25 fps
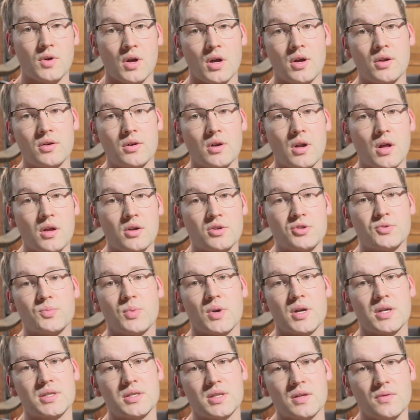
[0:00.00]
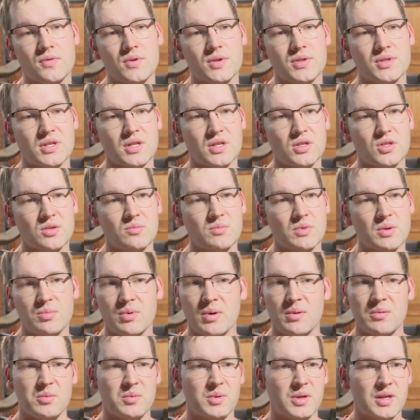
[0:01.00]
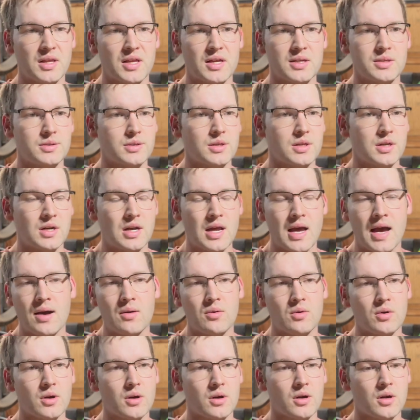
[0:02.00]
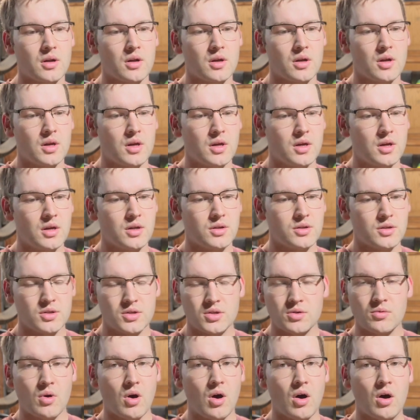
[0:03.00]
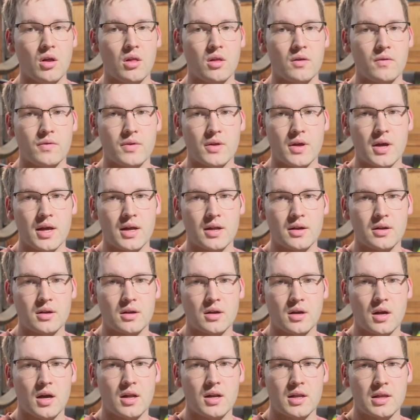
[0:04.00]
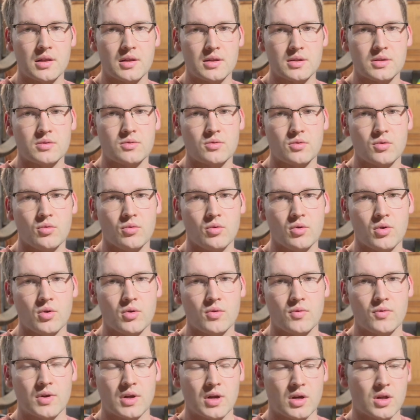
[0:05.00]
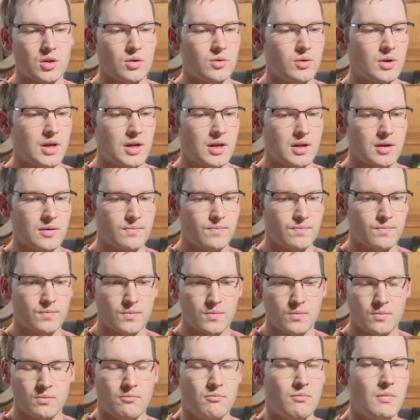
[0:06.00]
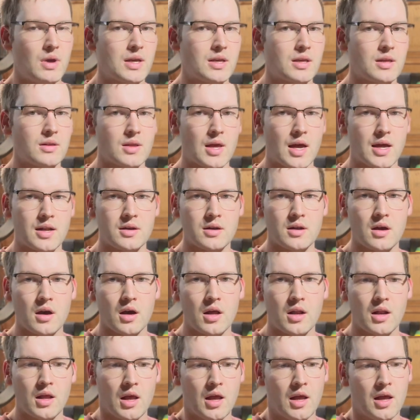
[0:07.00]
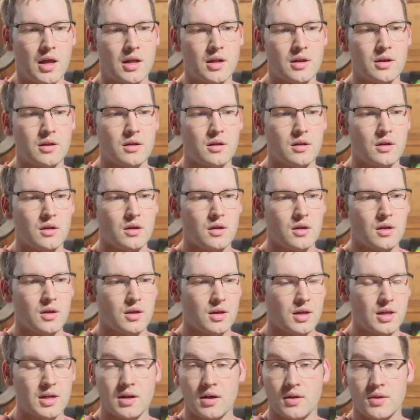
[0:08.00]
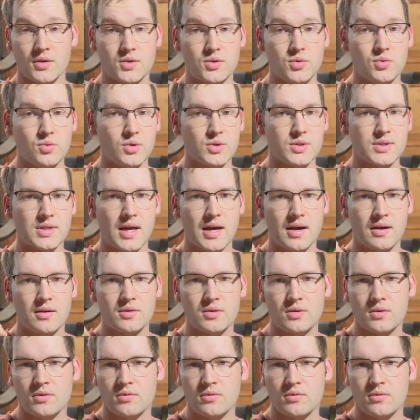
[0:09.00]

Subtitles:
$100 price difference, and it took me probably less than an hour to do all of that, cutting this groove, including making that nut and getting all the tools out,